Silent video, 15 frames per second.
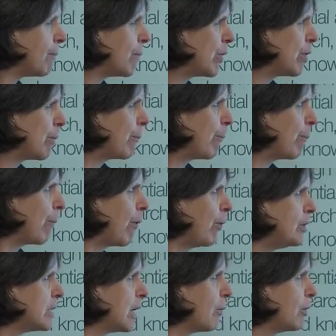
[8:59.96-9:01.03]
But the
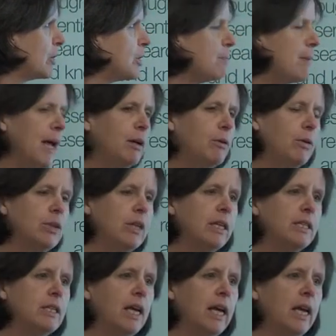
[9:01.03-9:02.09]
point I want to make with
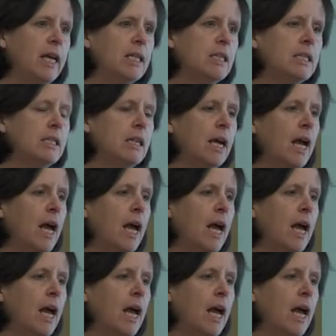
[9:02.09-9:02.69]
this is